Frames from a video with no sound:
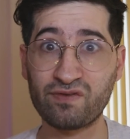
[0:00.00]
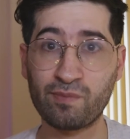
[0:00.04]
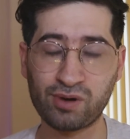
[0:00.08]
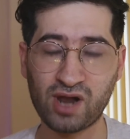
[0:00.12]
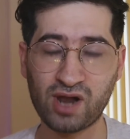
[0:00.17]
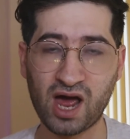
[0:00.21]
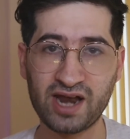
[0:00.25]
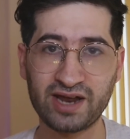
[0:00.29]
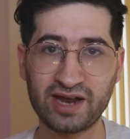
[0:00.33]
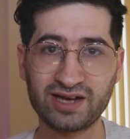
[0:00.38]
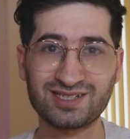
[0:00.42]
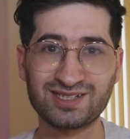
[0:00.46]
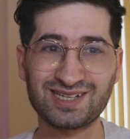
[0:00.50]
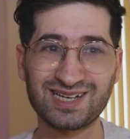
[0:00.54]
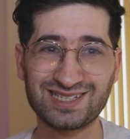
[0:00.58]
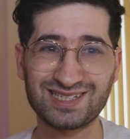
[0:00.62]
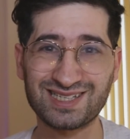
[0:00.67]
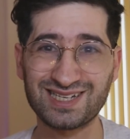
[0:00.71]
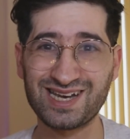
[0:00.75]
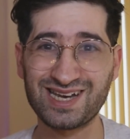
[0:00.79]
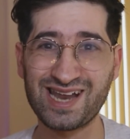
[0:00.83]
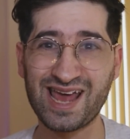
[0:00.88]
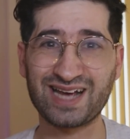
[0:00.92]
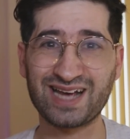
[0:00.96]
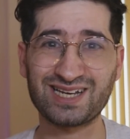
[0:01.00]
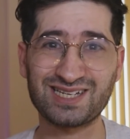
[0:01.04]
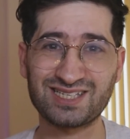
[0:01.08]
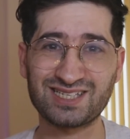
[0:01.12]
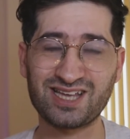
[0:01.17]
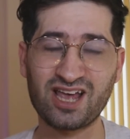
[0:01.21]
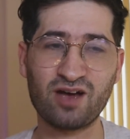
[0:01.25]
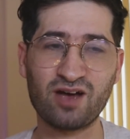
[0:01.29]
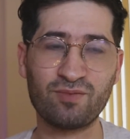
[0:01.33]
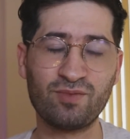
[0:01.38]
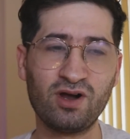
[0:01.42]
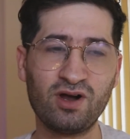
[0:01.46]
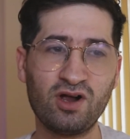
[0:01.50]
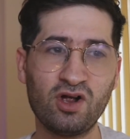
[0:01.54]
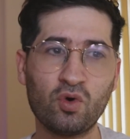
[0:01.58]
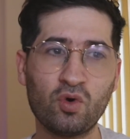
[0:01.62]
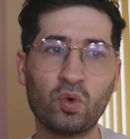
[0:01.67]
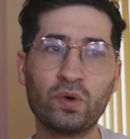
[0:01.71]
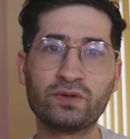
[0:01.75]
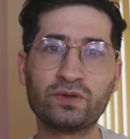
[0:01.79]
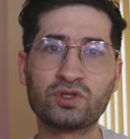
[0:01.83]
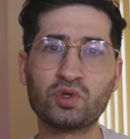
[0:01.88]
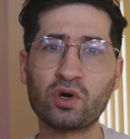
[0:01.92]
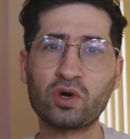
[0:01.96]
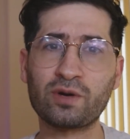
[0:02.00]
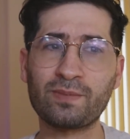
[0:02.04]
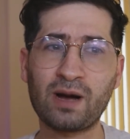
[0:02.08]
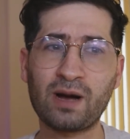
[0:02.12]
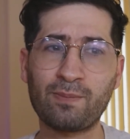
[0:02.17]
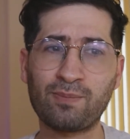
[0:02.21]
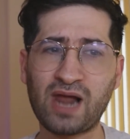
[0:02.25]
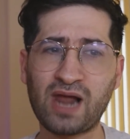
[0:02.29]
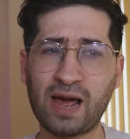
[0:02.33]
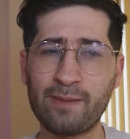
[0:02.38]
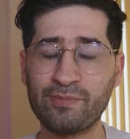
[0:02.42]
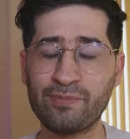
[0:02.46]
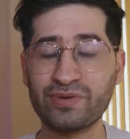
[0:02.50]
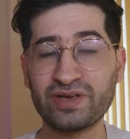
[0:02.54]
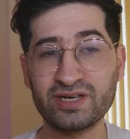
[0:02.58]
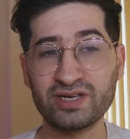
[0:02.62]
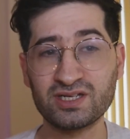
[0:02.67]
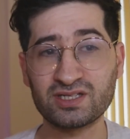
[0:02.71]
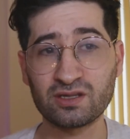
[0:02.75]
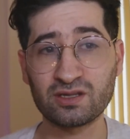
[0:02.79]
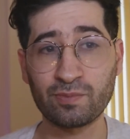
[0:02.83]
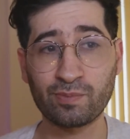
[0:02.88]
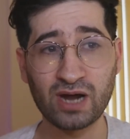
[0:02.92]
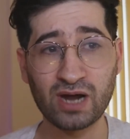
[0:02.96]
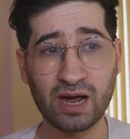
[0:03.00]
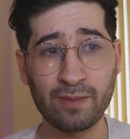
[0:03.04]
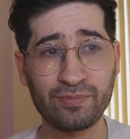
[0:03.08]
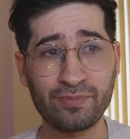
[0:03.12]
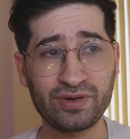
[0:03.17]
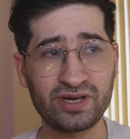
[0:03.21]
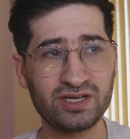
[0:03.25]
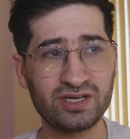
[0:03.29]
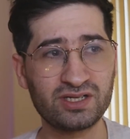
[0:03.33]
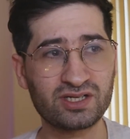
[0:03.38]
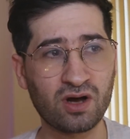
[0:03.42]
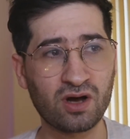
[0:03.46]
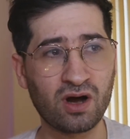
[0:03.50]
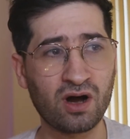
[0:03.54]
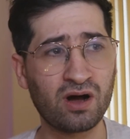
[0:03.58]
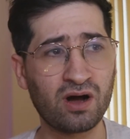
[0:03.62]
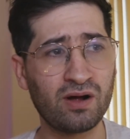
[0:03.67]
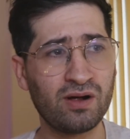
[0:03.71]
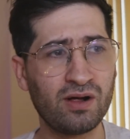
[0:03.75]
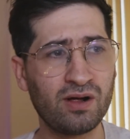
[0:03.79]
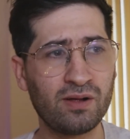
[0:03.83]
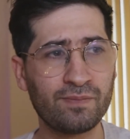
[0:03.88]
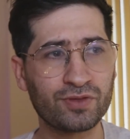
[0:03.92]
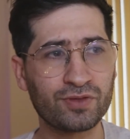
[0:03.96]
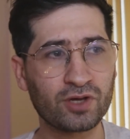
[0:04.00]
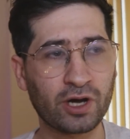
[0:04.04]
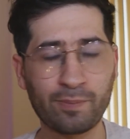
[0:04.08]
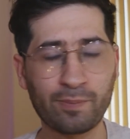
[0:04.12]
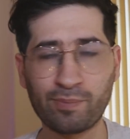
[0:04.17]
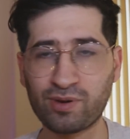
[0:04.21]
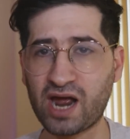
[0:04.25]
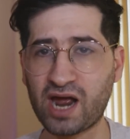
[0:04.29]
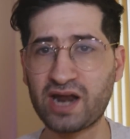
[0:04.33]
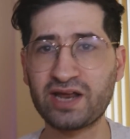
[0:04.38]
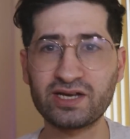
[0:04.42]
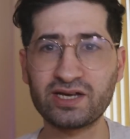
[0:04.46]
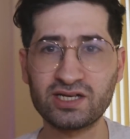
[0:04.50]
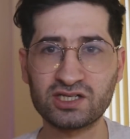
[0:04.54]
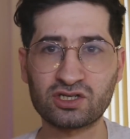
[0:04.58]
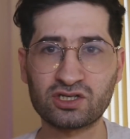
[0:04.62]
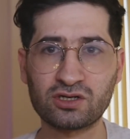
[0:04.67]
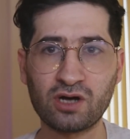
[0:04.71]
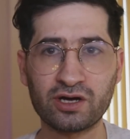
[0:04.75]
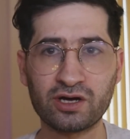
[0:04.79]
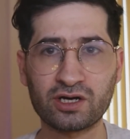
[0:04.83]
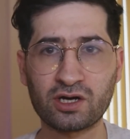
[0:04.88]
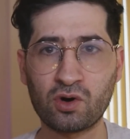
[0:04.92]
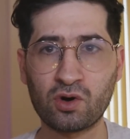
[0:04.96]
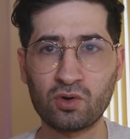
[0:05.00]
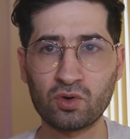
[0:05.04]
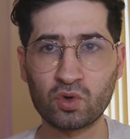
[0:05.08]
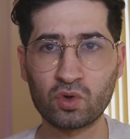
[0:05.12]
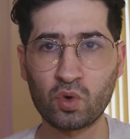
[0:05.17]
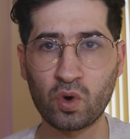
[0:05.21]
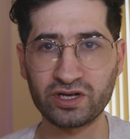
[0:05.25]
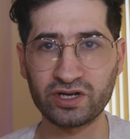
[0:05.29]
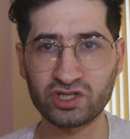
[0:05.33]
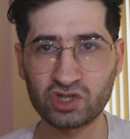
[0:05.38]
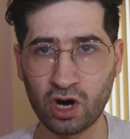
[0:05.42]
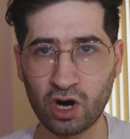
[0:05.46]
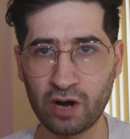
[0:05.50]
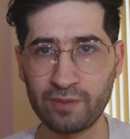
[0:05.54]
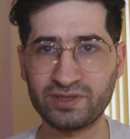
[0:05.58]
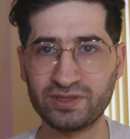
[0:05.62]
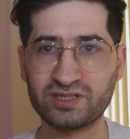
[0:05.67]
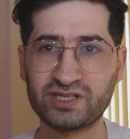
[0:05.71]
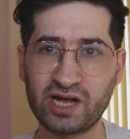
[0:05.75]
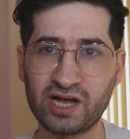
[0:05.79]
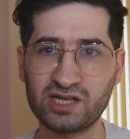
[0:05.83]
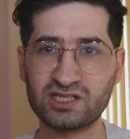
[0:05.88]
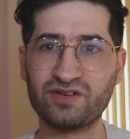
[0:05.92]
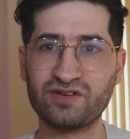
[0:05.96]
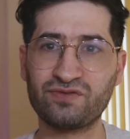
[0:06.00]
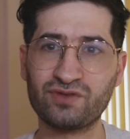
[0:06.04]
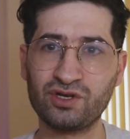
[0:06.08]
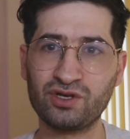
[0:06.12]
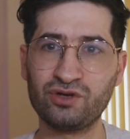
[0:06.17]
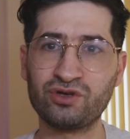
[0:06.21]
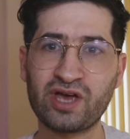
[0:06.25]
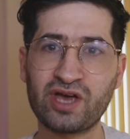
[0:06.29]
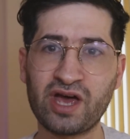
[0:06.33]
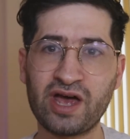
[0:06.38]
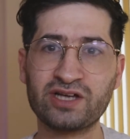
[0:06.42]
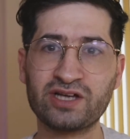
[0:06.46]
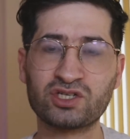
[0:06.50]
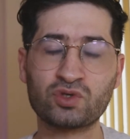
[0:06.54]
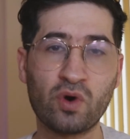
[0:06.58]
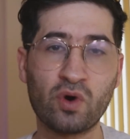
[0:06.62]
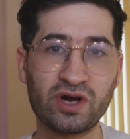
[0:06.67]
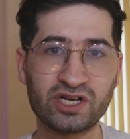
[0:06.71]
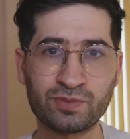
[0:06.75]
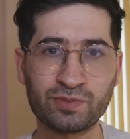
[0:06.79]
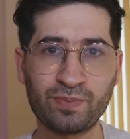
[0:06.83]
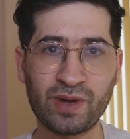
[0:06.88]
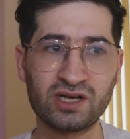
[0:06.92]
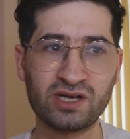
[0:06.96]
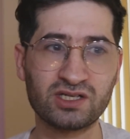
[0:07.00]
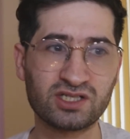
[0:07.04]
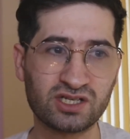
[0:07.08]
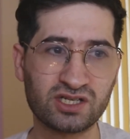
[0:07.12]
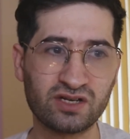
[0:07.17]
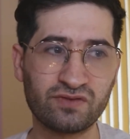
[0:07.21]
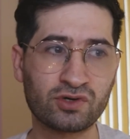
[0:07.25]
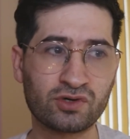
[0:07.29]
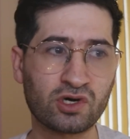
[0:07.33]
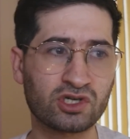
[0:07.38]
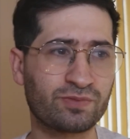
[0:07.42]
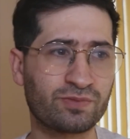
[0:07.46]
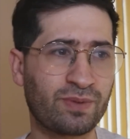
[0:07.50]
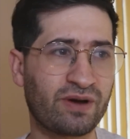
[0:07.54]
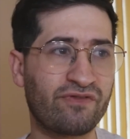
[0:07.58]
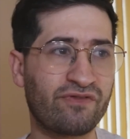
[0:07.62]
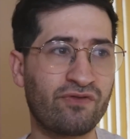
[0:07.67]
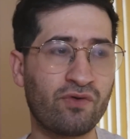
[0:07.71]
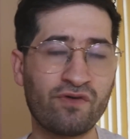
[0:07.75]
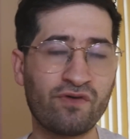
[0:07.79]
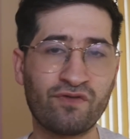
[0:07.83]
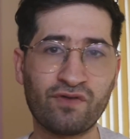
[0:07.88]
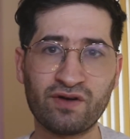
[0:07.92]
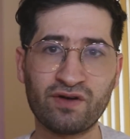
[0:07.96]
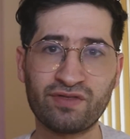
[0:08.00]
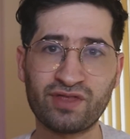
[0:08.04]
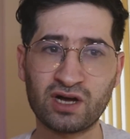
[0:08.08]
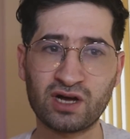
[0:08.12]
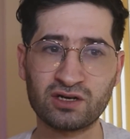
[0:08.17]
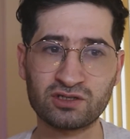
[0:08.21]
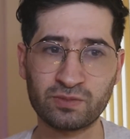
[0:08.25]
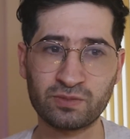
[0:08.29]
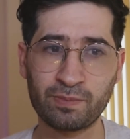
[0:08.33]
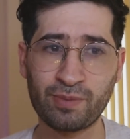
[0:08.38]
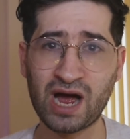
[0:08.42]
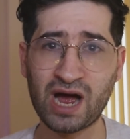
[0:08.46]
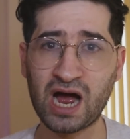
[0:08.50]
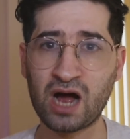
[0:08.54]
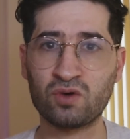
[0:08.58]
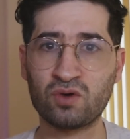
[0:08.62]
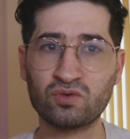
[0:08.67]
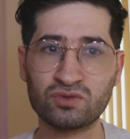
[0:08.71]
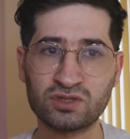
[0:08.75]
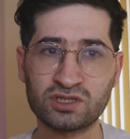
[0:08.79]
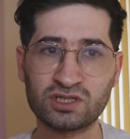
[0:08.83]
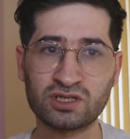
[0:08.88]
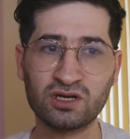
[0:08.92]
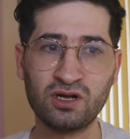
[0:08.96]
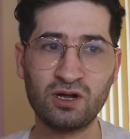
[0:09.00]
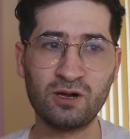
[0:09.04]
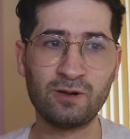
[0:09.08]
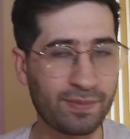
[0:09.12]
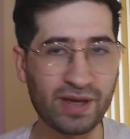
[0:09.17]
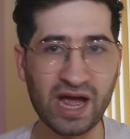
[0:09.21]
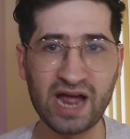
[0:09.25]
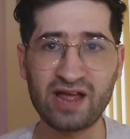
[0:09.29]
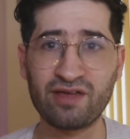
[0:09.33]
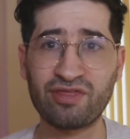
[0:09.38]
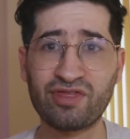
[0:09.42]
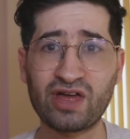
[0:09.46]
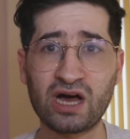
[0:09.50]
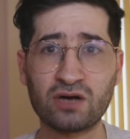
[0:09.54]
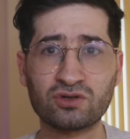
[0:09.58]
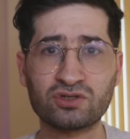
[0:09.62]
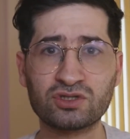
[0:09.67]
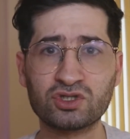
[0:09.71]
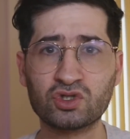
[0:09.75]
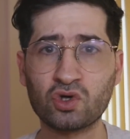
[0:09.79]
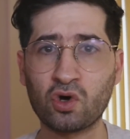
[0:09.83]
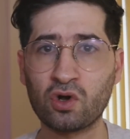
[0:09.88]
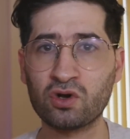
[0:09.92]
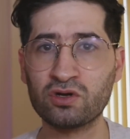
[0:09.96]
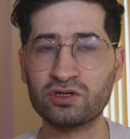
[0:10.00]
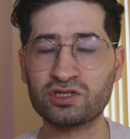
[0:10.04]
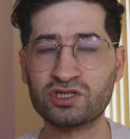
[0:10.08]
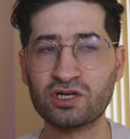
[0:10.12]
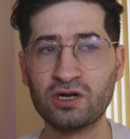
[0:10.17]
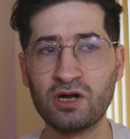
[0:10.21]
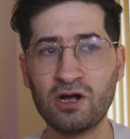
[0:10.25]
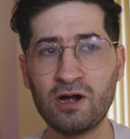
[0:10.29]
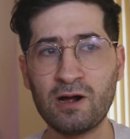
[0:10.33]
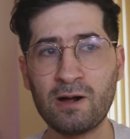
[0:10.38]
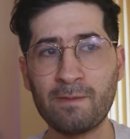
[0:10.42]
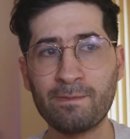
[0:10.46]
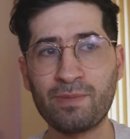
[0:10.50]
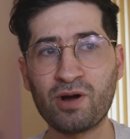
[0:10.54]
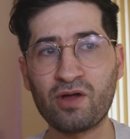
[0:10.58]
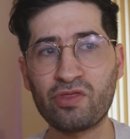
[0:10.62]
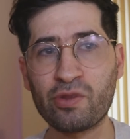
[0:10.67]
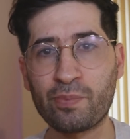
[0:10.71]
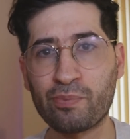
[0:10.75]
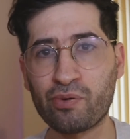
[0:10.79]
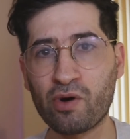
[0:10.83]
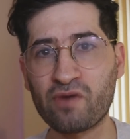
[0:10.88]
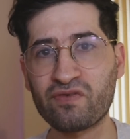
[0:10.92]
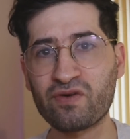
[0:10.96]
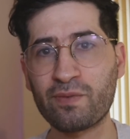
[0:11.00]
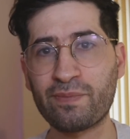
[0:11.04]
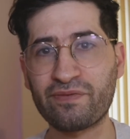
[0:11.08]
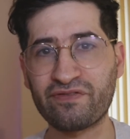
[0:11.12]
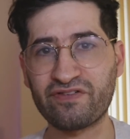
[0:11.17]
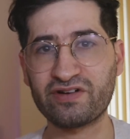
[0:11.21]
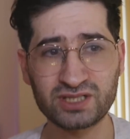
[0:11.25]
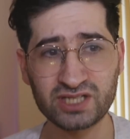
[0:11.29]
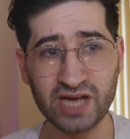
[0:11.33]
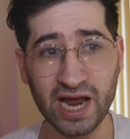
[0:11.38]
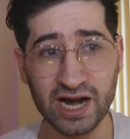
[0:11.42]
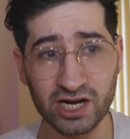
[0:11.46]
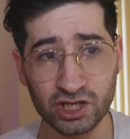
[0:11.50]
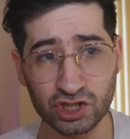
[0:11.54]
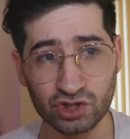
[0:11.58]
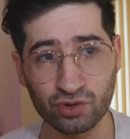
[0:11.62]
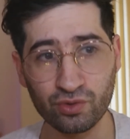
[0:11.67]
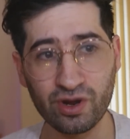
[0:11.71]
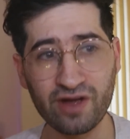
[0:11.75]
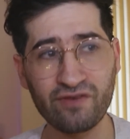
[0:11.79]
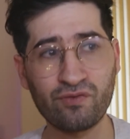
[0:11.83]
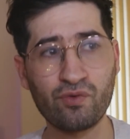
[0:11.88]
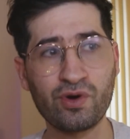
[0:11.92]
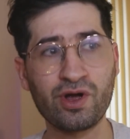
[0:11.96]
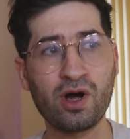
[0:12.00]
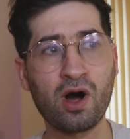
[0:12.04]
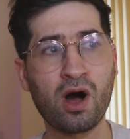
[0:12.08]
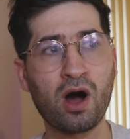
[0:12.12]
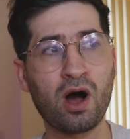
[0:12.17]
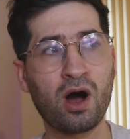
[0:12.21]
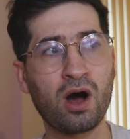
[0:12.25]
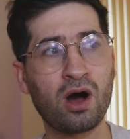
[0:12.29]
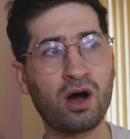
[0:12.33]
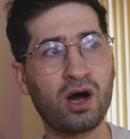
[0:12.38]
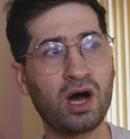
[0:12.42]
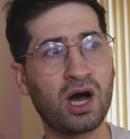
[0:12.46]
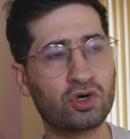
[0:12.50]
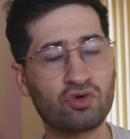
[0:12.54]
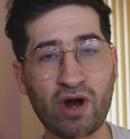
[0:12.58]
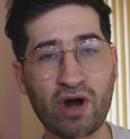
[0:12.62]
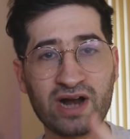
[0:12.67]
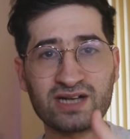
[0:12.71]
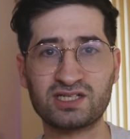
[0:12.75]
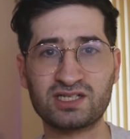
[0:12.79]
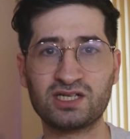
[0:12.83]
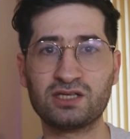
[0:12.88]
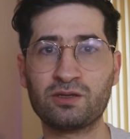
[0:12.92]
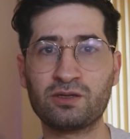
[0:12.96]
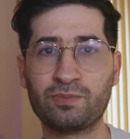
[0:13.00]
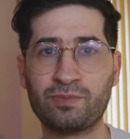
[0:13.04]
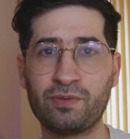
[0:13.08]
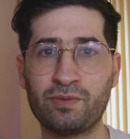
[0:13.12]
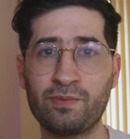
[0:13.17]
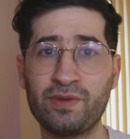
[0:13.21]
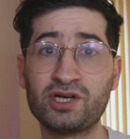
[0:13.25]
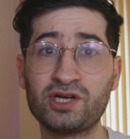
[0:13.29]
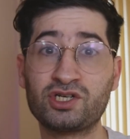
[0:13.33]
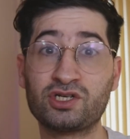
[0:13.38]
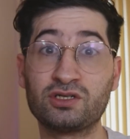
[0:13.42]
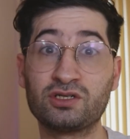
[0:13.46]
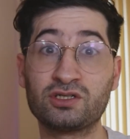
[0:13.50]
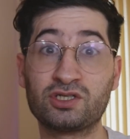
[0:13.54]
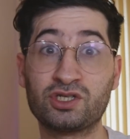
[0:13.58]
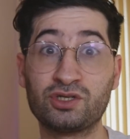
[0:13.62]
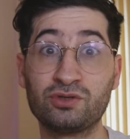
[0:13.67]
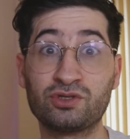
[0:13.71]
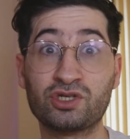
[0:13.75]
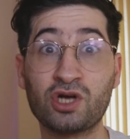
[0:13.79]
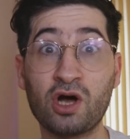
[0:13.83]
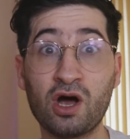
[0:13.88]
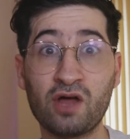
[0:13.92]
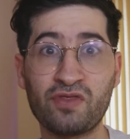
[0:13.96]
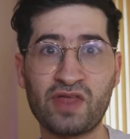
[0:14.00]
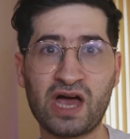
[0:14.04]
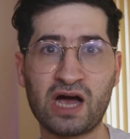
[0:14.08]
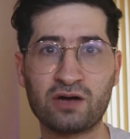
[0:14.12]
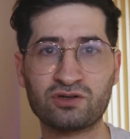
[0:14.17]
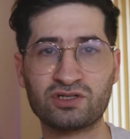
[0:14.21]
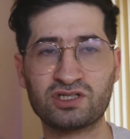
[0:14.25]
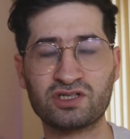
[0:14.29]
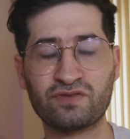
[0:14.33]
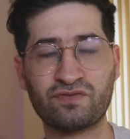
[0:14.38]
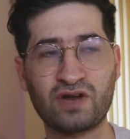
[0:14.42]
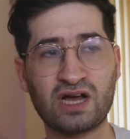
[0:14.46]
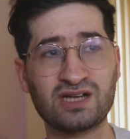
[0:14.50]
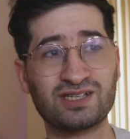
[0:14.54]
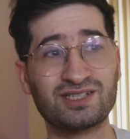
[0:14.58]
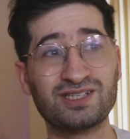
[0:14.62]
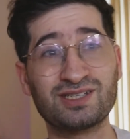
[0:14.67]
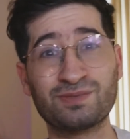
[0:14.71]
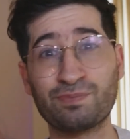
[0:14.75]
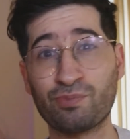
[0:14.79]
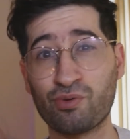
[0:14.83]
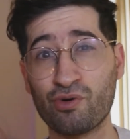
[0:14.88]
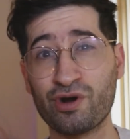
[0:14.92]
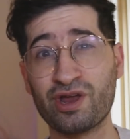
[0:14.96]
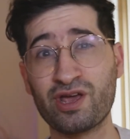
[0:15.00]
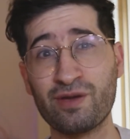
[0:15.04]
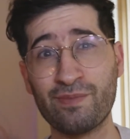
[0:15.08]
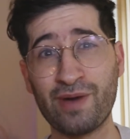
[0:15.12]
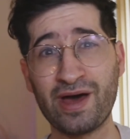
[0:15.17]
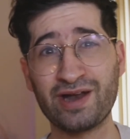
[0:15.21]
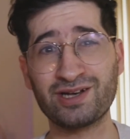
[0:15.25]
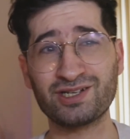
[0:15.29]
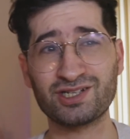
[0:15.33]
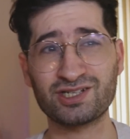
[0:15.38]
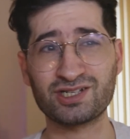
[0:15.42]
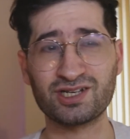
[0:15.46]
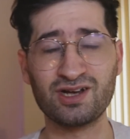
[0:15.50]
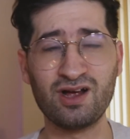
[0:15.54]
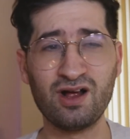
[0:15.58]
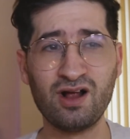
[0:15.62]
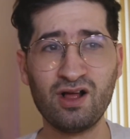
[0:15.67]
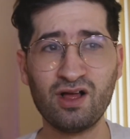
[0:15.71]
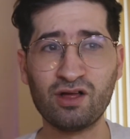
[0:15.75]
for planning, so that's the next step. We were talking about plan Bs, and the plan Bs are, like, planning is like quite time intensive in the UK. It's quite expensive, costs about £4,000 or £5,000, maybe $8,000. But the profit potential, if we are granted the permission to turn the house into flats, is pretty immense.